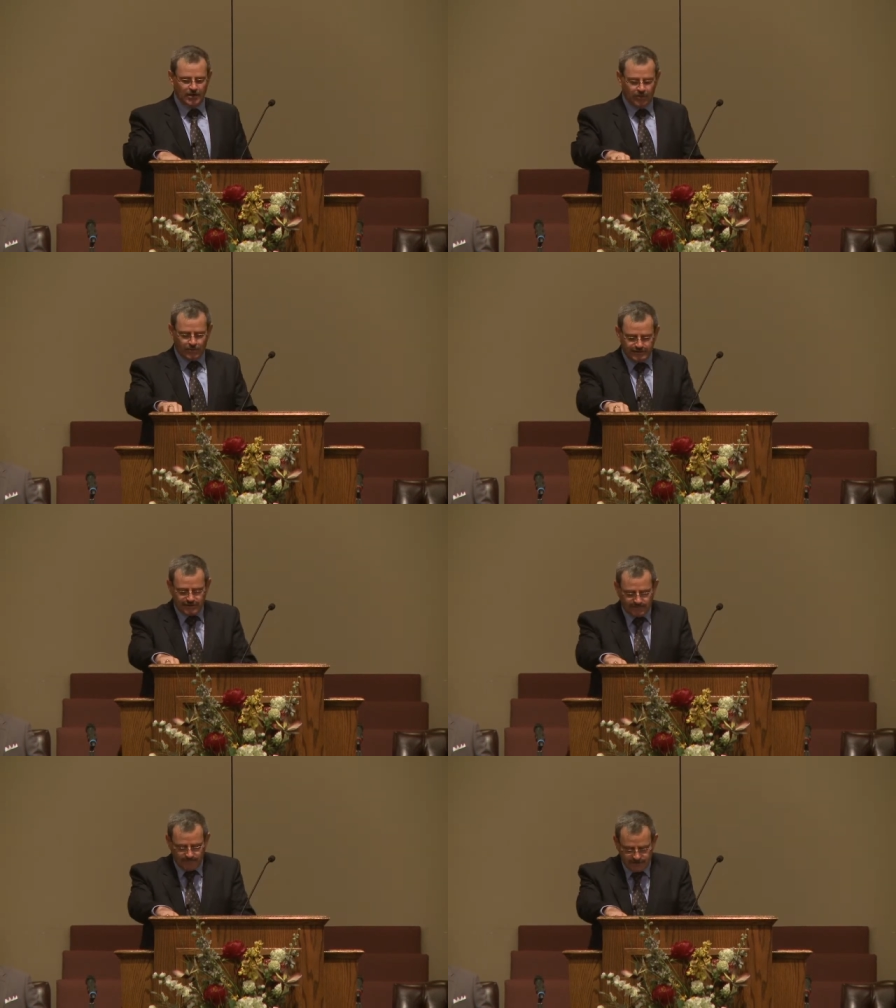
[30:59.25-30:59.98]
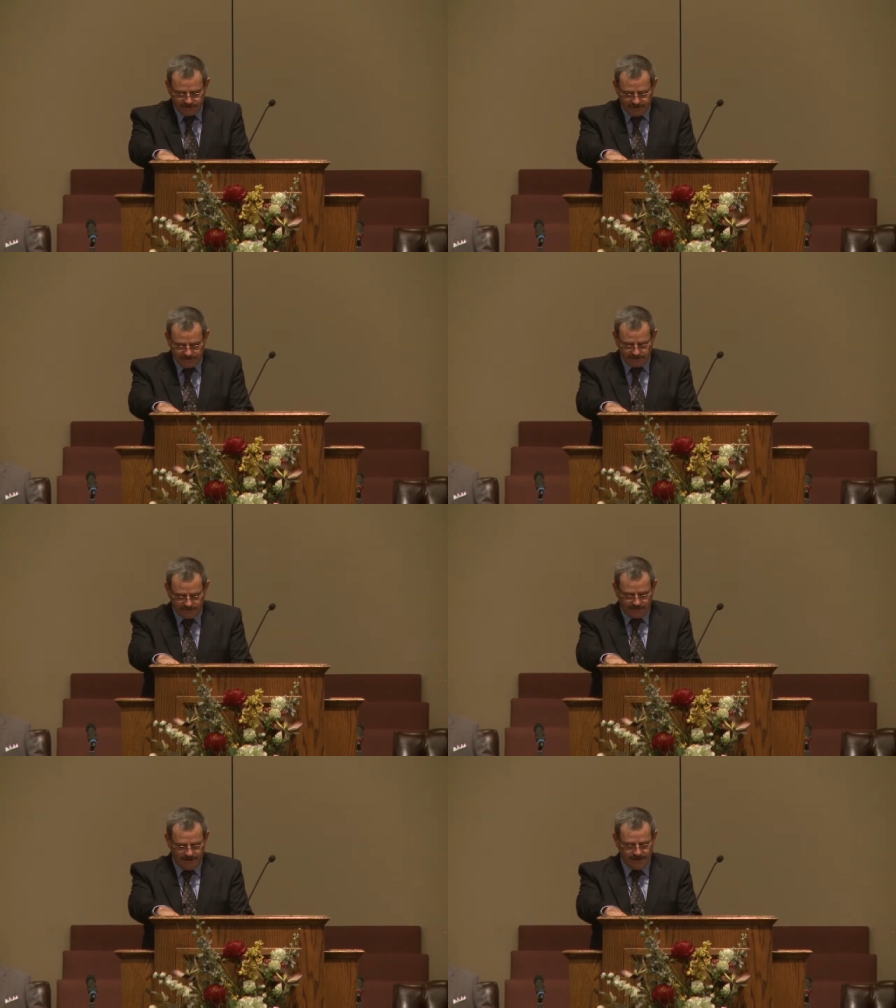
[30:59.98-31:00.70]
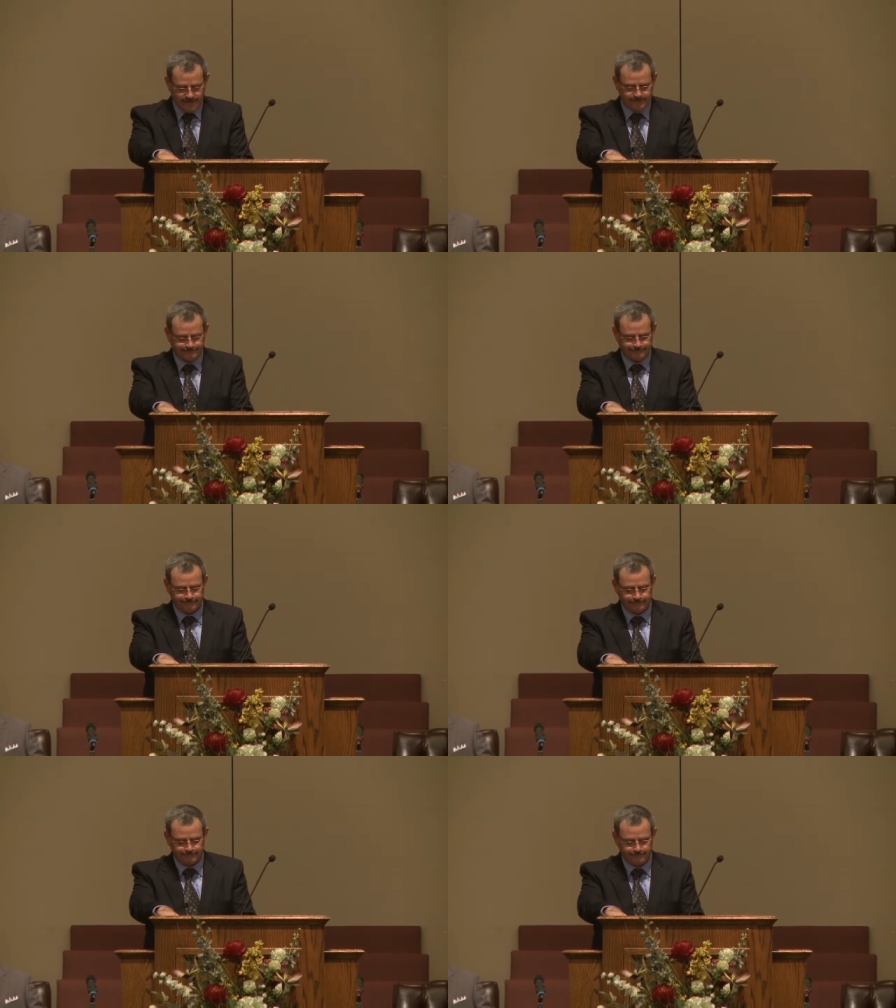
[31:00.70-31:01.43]
What this verse tells us right here.
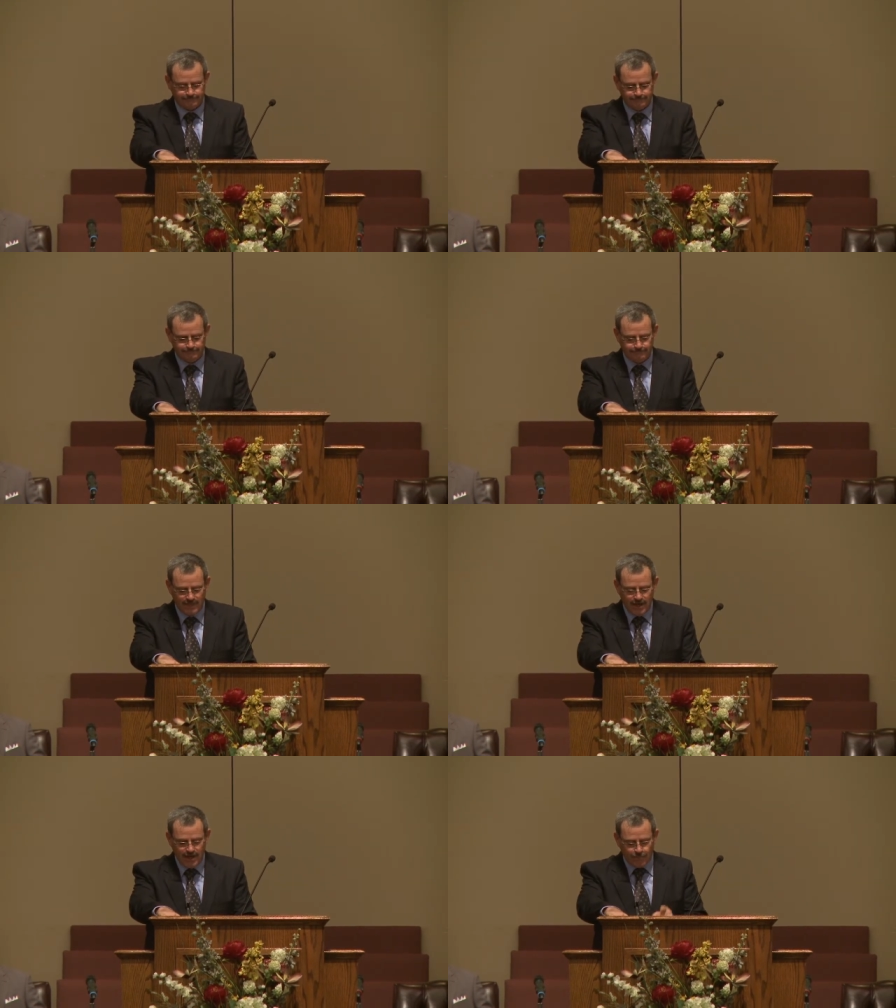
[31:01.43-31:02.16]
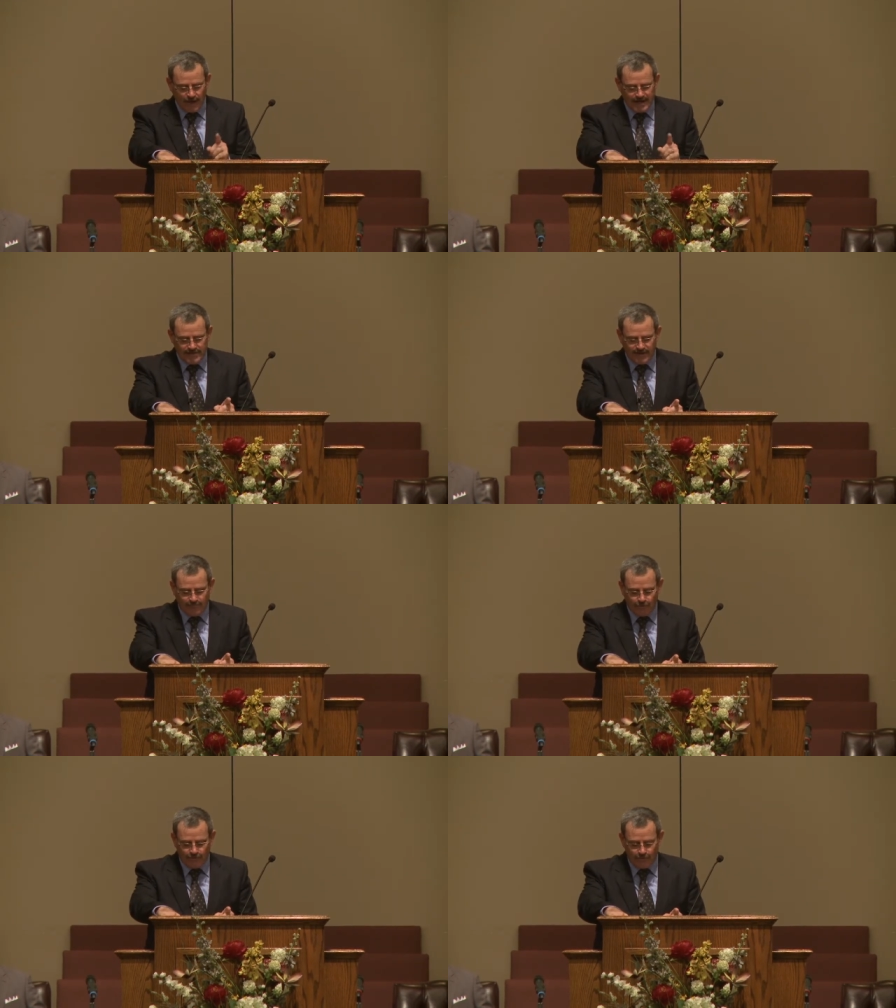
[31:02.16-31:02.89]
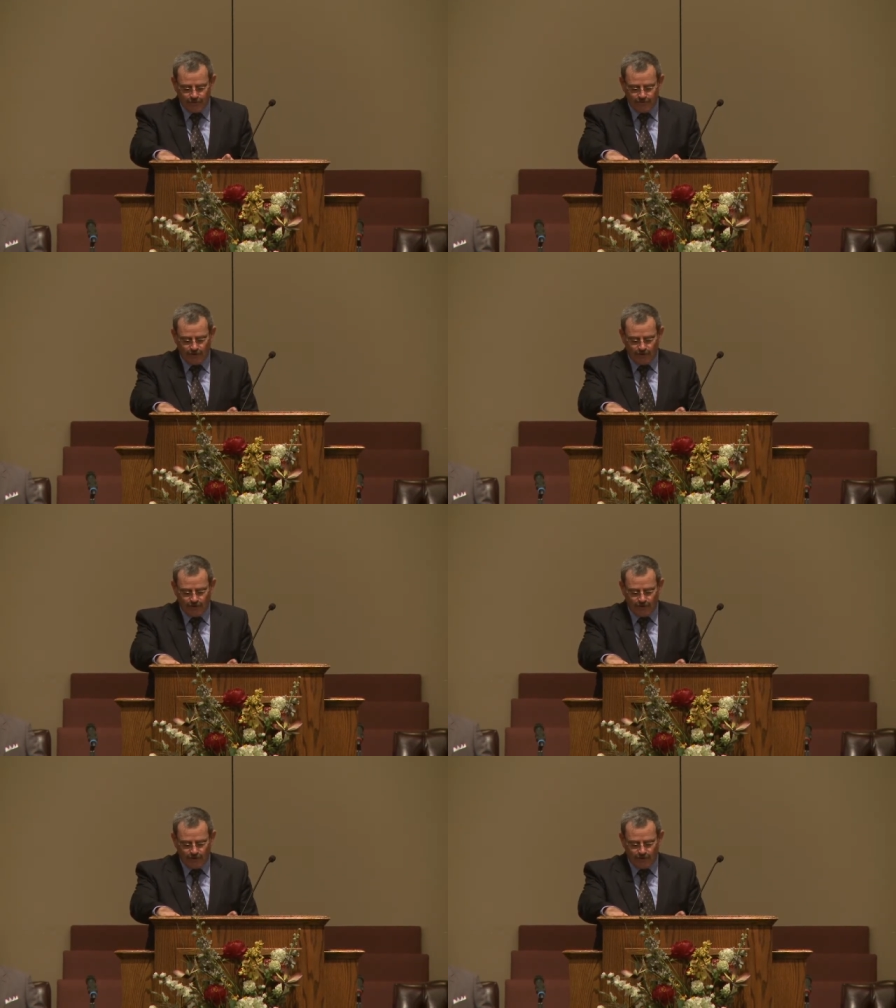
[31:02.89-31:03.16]
Pray ye therefore the Lord of the